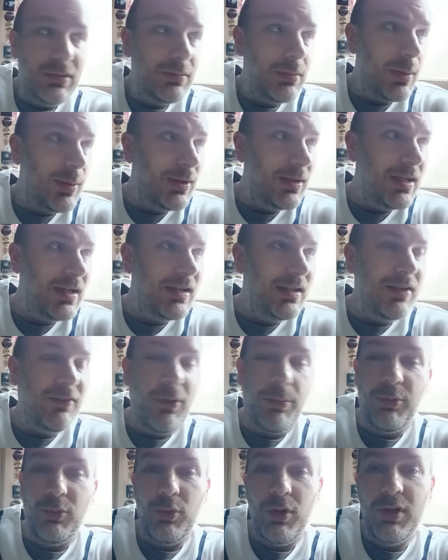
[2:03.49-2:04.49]
I mean, they didn't give
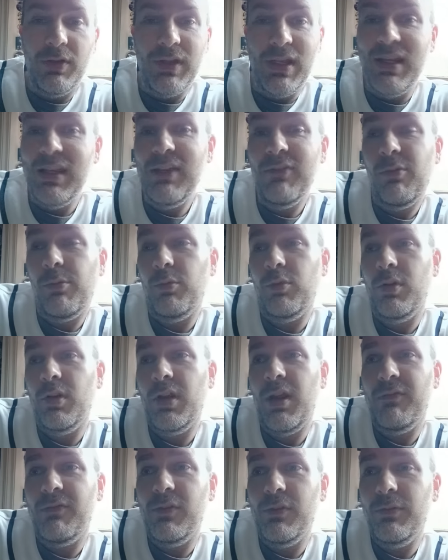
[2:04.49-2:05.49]
up a run. They didn't give up a run
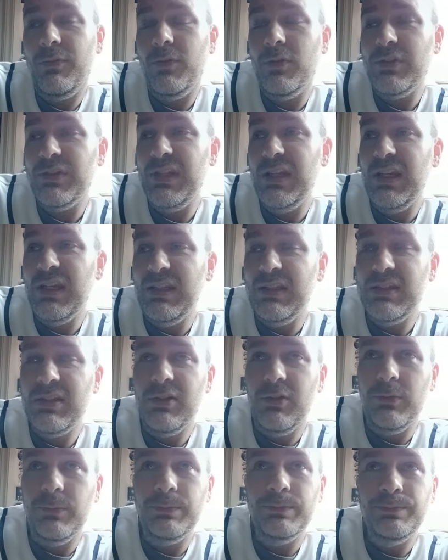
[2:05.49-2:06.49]
after the first inning,
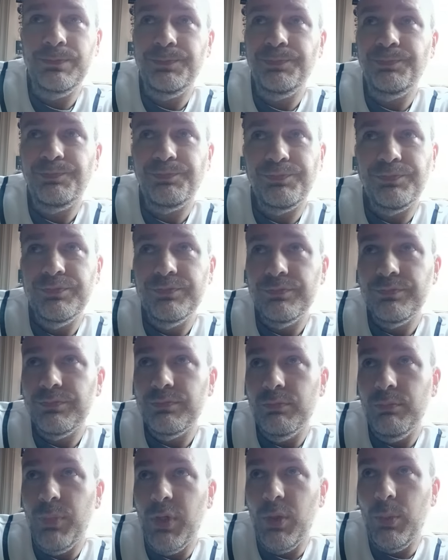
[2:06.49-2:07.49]
so
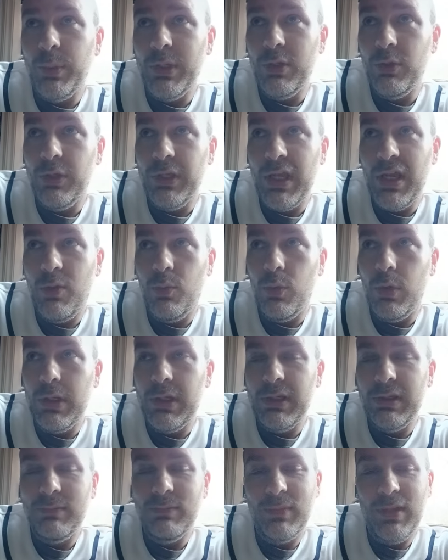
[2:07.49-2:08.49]
but we only got
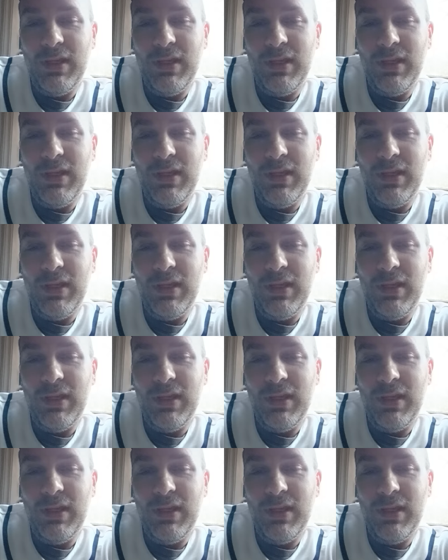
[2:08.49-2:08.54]
one.